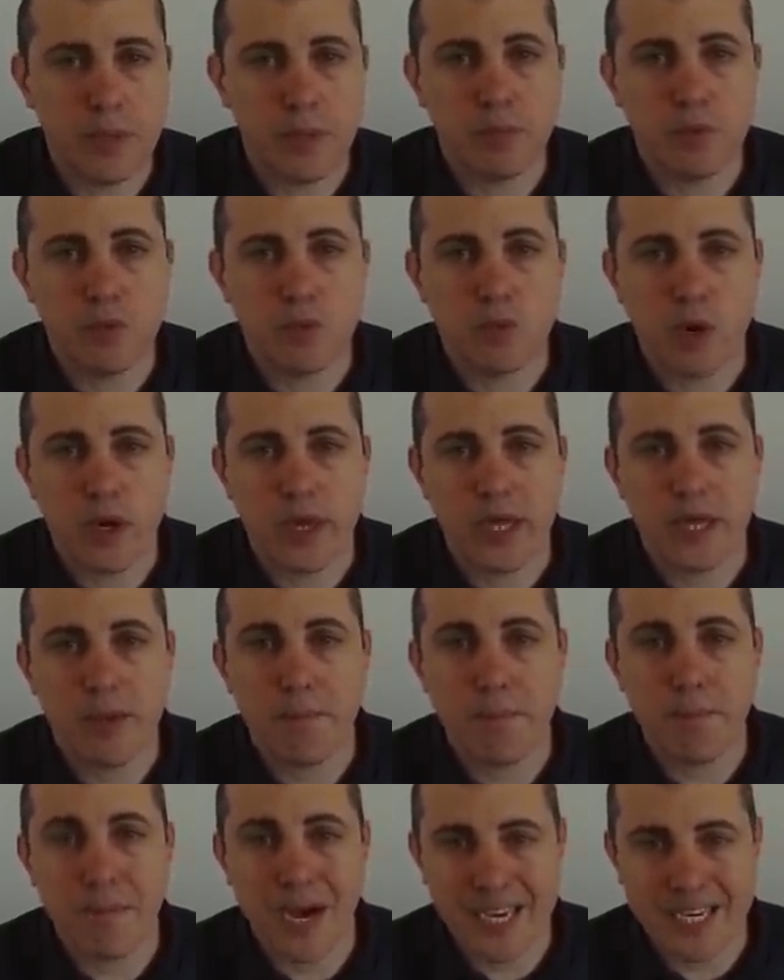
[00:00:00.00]
people running
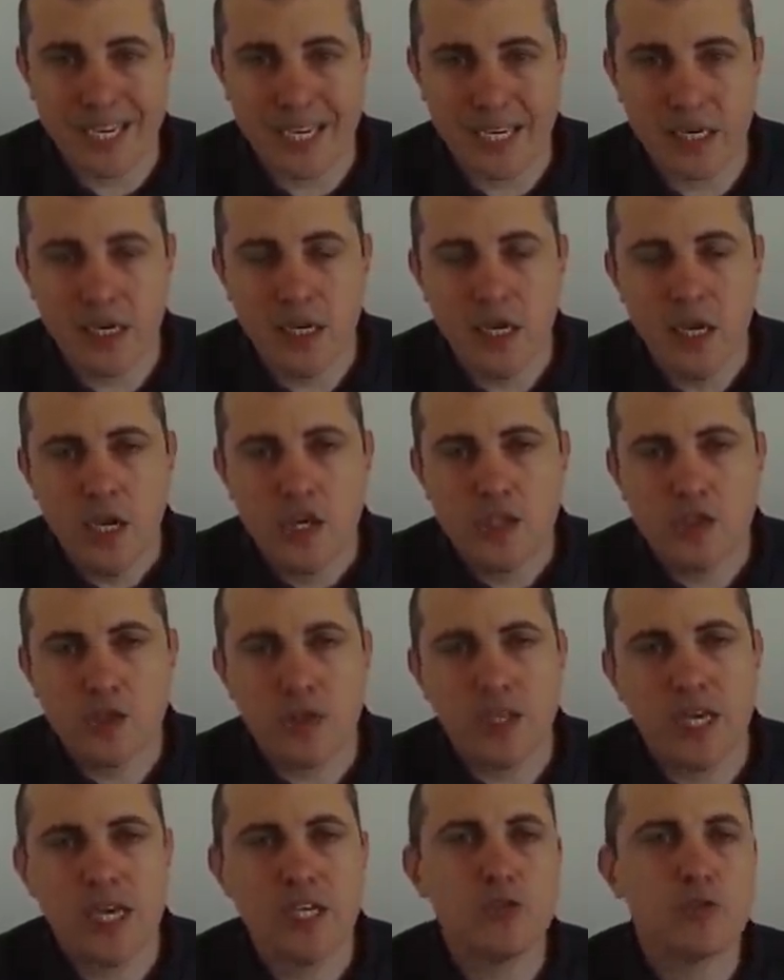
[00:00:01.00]
mining.
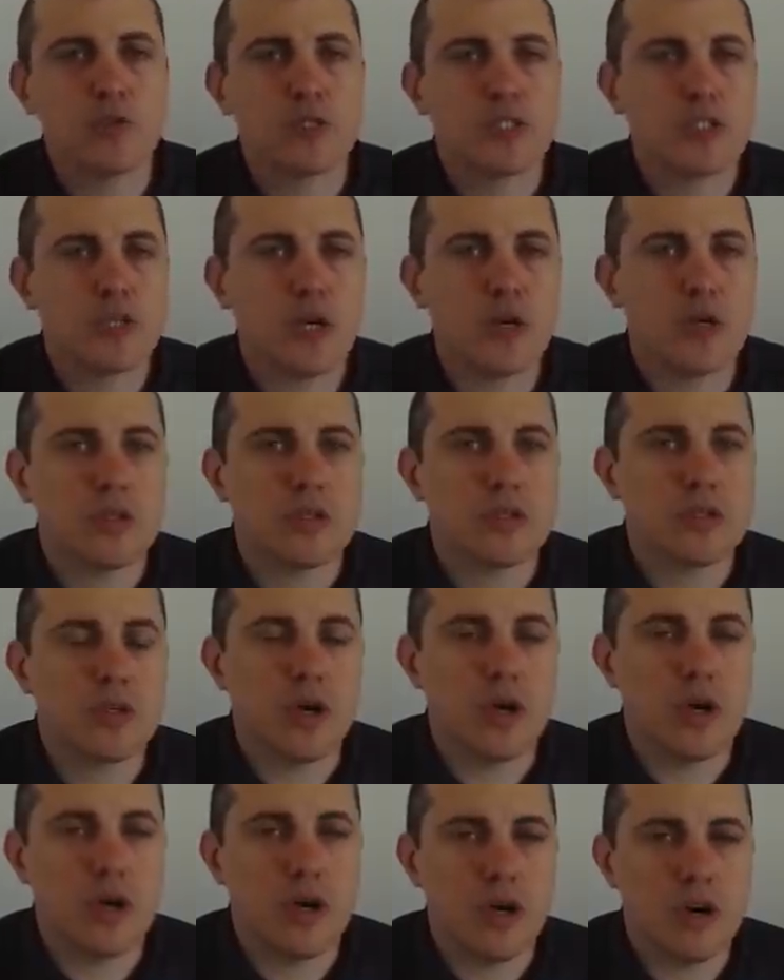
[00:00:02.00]
So the end result
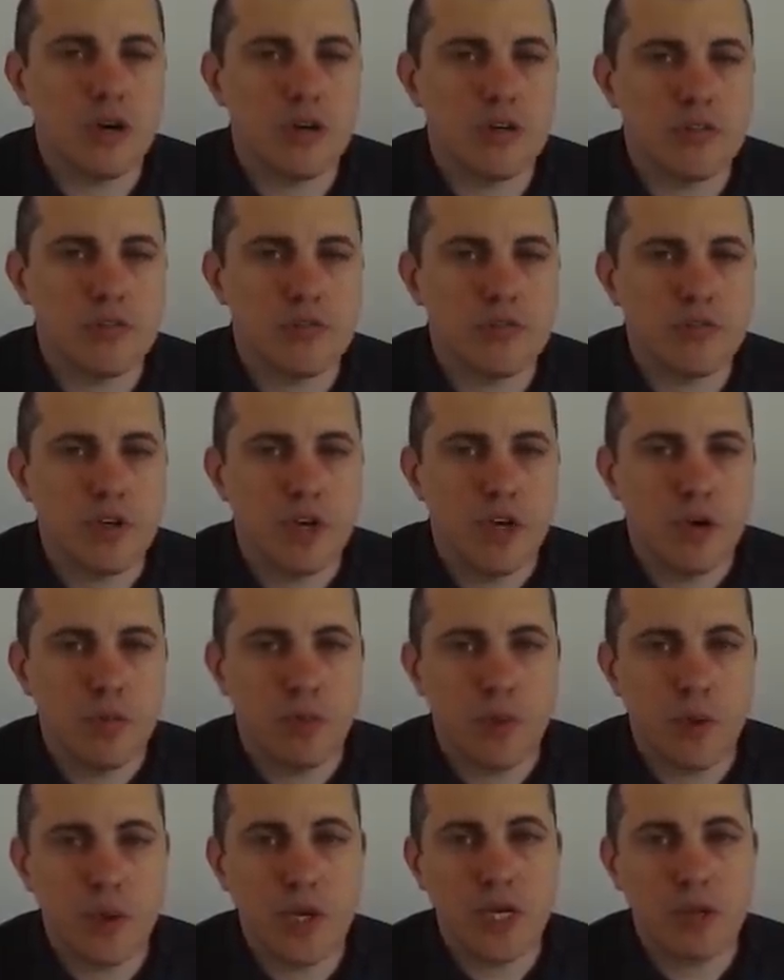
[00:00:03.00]
of
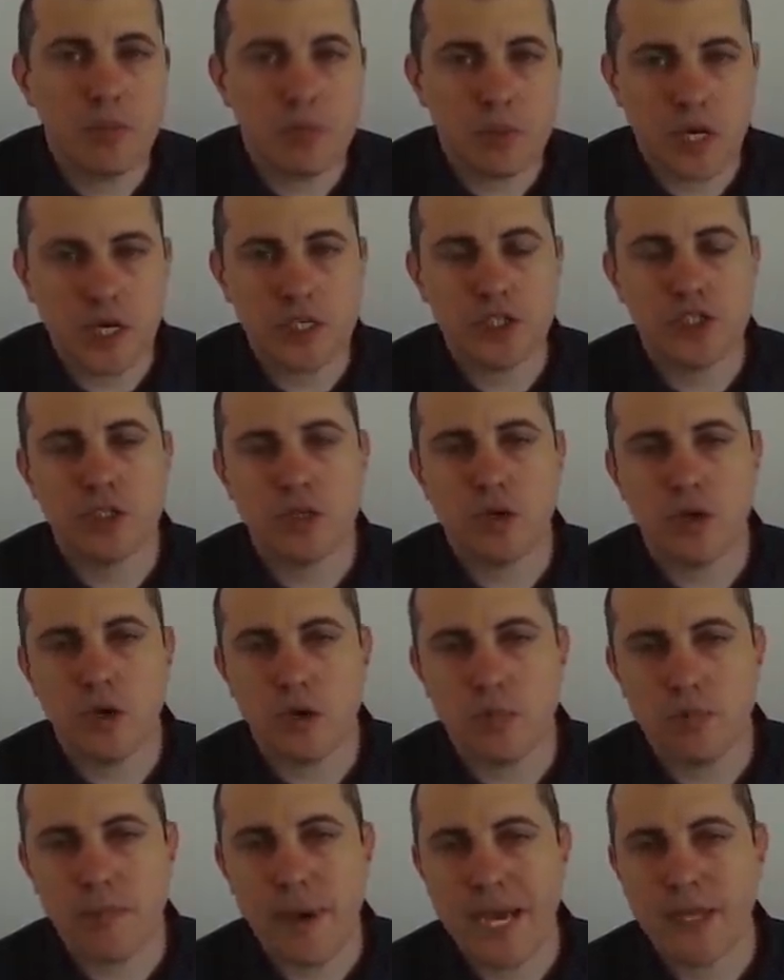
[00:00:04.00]
putting pressure
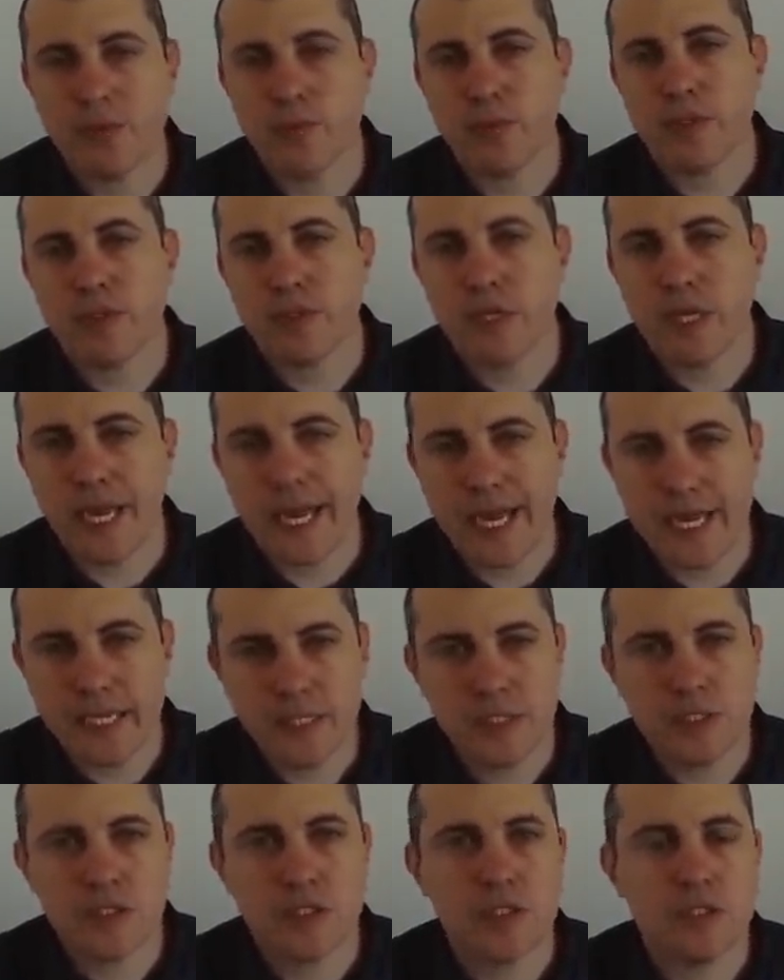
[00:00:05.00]
on bandwidth and
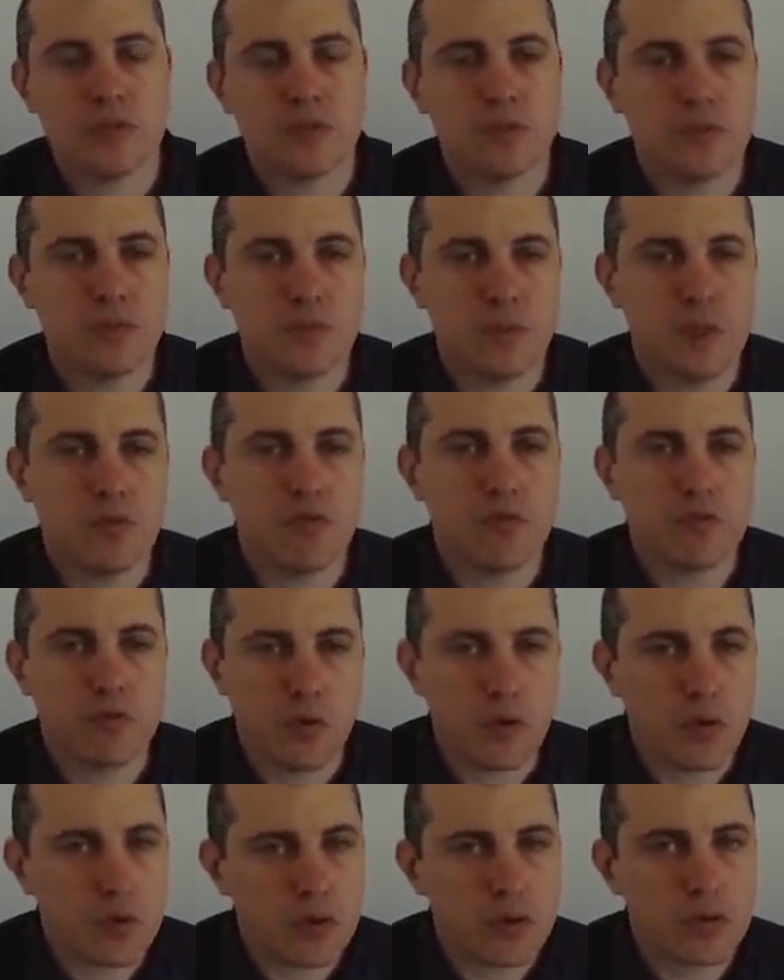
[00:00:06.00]
latency would be
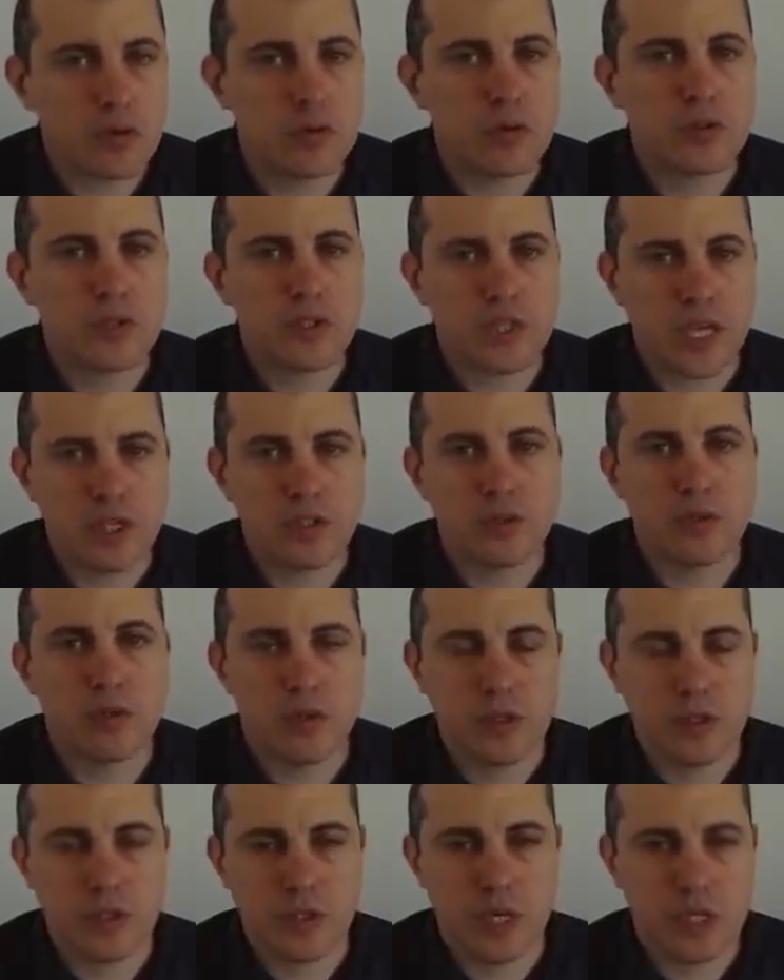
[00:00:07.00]
further
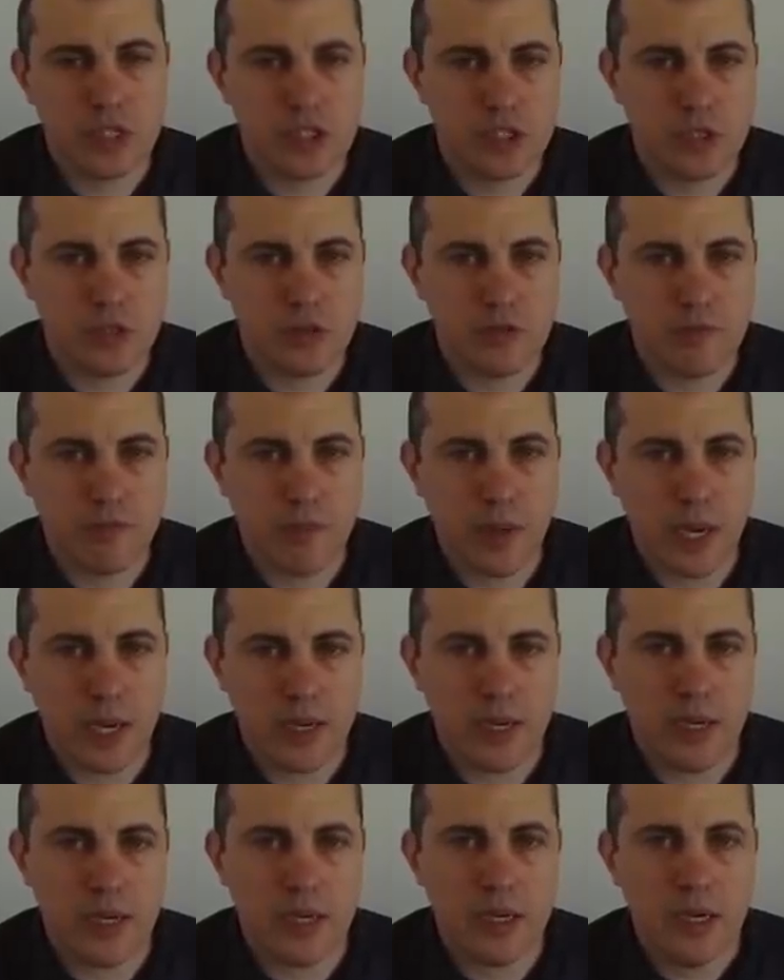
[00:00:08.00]
centralization of
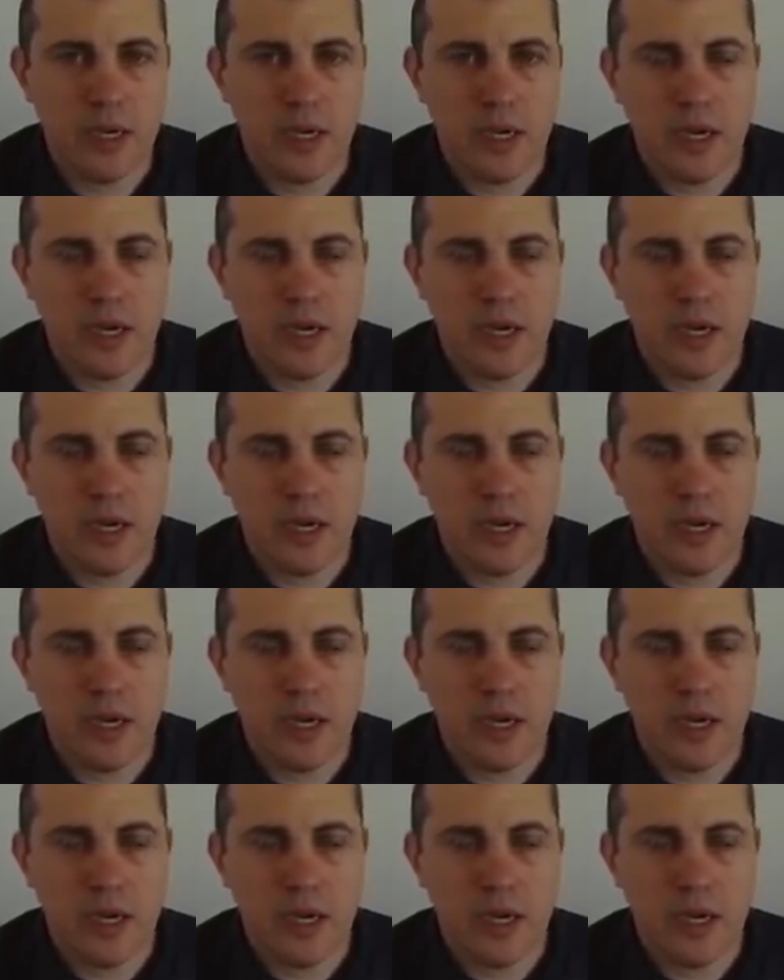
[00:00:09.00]
mining.